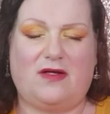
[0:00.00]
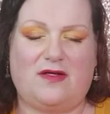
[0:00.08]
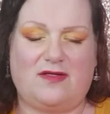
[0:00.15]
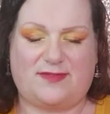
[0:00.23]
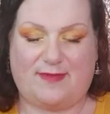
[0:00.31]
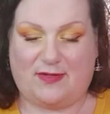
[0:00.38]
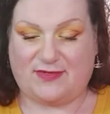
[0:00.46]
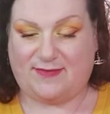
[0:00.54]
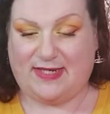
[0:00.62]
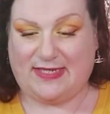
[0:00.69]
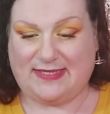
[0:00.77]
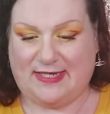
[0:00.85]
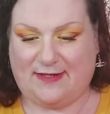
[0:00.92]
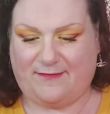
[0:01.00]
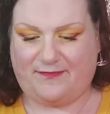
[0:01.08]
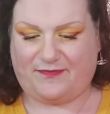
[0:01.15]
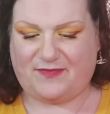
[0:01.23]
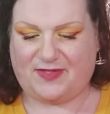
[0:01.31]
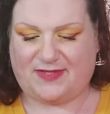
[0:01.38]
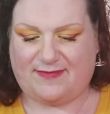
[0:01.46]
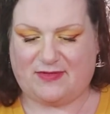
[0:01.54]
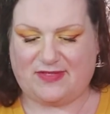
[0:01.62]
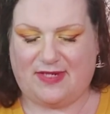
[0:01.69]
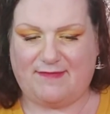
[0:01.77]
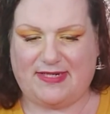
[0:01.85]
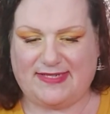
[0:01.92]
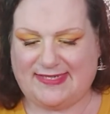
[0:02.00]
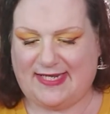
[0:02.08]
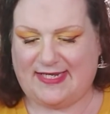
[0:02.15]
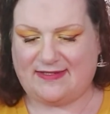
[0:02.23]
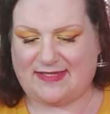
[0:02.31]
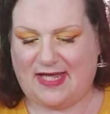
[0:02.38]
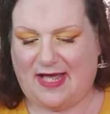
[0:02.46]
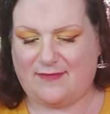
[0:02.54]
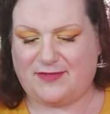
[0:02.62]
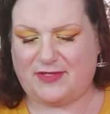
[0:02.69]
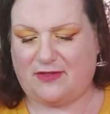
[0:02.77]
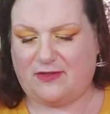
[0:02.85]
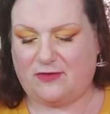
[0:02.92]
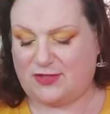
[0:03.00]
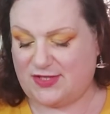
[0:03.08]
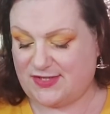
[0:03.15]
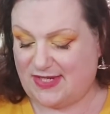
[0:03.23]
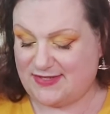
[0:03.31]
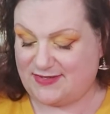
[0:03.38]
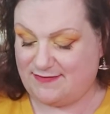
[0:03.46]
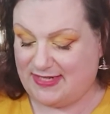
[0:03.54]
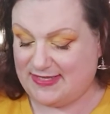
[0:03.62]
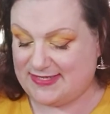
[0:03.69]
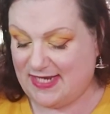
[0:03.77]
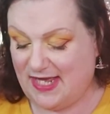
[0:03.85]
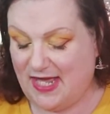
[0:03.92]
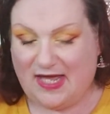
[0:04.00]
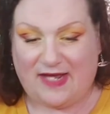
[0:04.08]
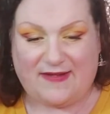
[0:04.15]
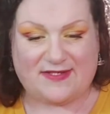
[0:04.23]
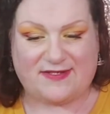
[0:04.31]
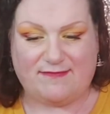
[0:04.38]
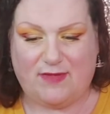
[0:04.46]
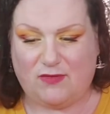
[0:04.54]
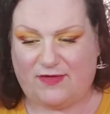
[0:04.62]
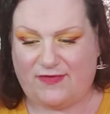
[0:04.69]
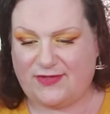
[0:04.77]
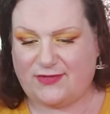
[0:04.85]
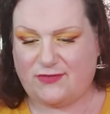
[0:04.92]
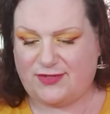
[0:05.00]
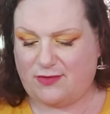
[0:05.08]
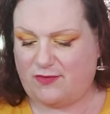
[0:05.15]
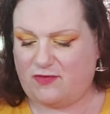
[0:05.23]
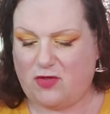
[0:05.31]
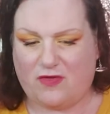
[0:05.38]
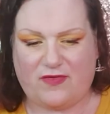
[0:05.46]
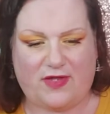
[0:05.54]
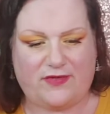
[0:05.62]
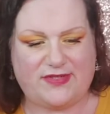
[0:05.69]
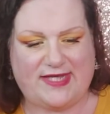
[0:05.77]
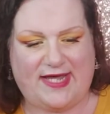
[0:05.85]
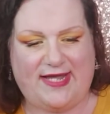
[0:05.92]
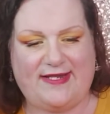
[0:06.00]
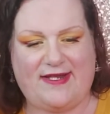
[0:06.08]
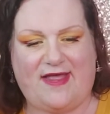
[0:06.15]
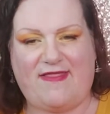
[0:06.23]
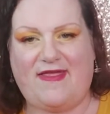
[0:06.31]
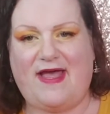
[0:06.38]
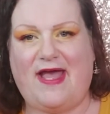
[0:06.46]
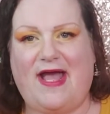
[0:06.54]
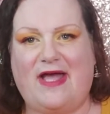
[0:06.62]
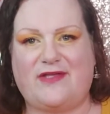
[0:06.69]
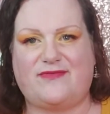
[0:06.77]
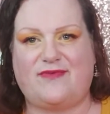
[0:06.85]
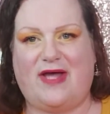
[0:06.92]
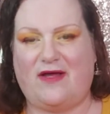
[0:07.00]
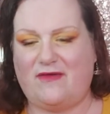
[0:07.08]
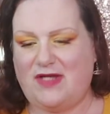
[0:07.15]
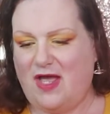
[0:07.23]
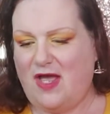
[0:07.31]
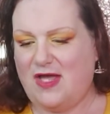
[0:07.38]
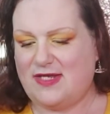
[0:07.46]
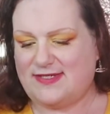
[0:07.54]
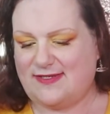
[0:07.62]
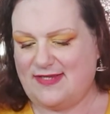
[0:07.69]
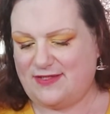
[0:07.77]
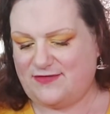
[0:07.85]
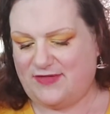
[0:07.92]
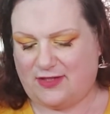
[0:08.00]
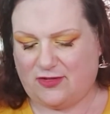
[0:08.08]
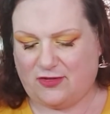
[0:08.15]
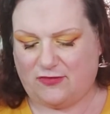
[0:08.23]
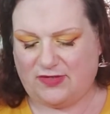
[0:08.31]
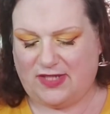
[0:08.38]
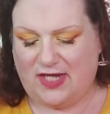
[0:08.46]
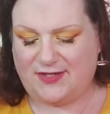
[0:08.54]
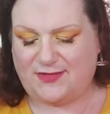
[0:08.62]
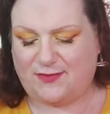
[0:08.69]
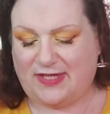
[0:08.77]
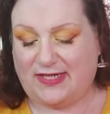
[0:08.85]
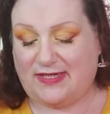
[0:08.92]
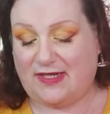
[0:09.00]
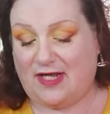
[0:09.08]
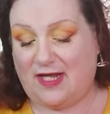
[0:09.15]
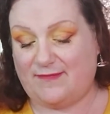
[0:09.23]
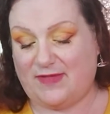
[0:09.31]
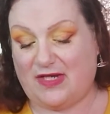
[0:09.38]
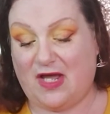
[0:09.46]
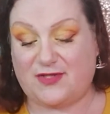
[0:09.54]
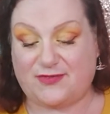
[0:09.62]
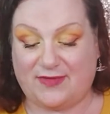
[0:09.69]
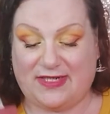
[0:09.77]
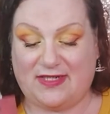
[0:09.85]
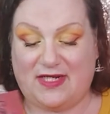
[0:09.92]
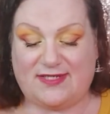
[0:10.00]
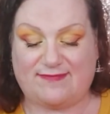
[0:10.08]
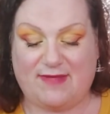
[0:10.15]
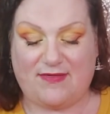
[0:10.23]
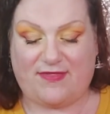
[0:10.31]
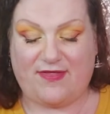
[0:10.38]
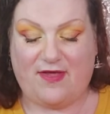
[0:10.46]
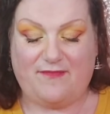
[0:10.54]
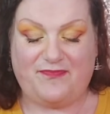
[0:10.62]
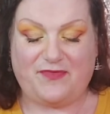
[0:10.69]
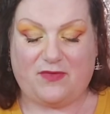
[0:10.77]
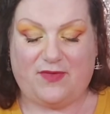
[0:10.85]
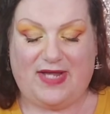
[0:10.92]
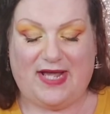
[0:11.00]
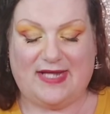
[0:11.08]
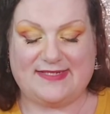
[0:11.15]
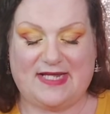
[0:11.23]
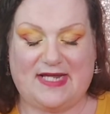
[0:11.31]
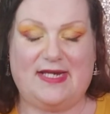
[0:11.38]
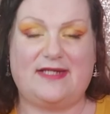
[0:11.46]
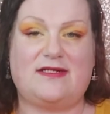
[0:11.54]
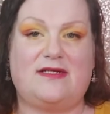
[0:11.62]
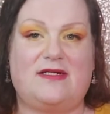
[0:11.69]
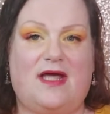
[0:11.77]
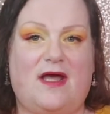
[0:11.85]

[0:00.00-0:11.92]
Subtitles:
Smells amazing. Smells like mint tea. It's absolutely gorgeous. So that's the mint and that's the milk thistle. So we've got those in there as well. So that's really cool. Last month we had a little